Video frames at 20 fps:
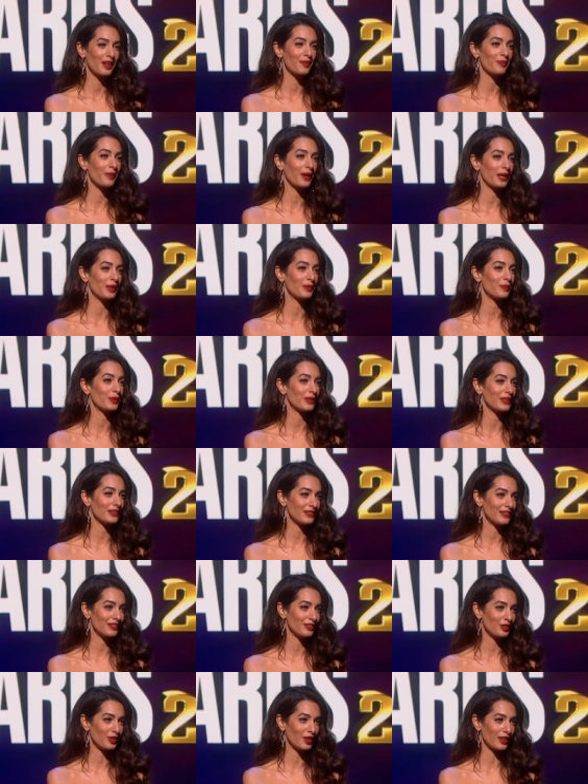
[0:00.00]
by the
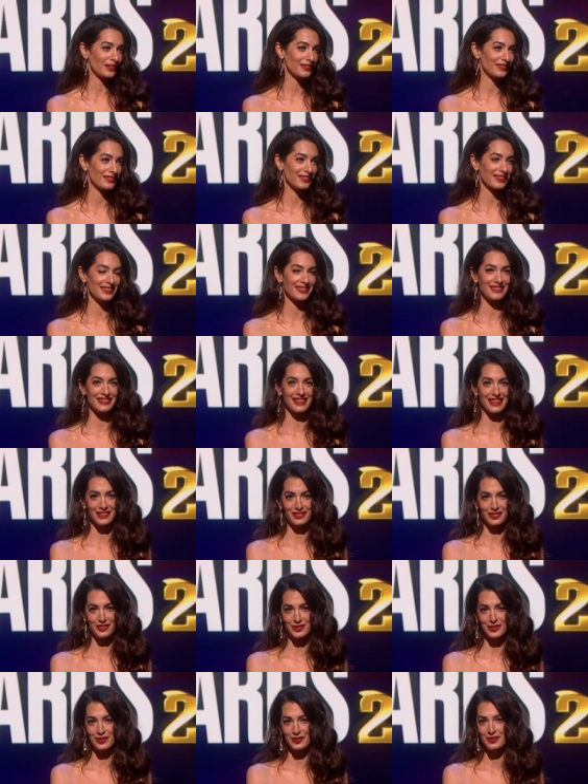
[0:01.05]
Prince's Trust
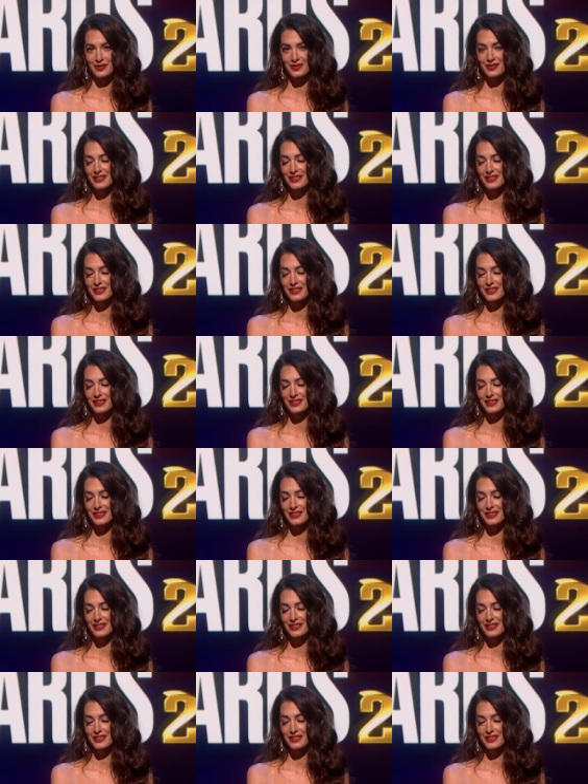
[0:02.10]
International,